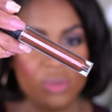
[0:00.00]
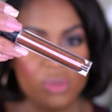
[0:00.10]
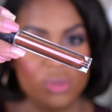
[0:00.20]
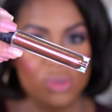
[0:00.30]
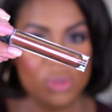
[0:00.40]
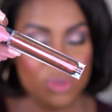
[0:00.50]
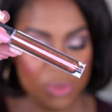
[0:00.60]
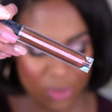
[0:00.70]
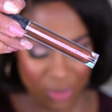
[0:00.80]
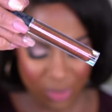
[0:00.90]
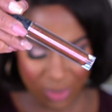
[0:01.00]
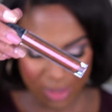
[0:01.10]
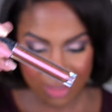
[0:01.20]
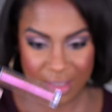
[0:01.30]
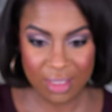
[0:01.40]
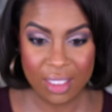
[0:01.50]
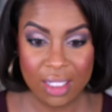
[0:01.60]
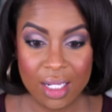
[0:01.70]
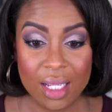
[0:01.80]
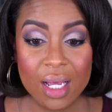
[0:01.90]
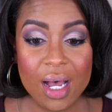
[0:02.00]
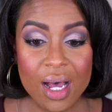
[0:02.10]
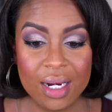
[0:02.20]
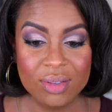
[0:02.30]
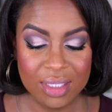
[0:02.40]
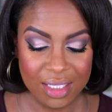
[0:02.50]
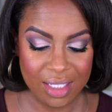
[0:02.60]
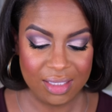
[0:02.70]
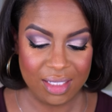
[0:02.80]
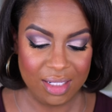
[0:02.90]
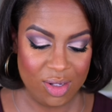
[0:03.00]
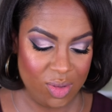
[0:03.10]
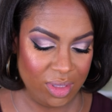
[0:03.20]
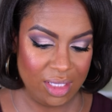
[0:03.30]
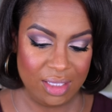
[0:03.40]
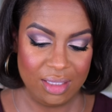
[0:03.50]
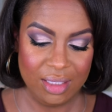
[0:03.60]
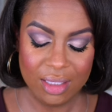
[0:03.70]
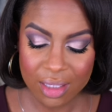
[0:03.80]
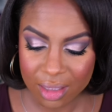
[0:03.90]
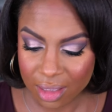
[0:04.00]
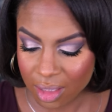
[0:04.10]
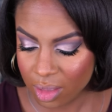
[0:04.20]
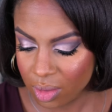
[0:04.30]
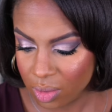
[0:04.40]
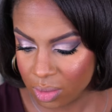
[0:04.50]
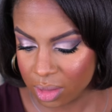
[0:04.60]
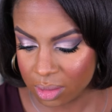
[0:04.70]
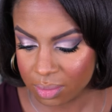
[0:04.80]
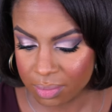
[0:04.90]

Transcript: Ooh, I don't think that's gonna go with this look though.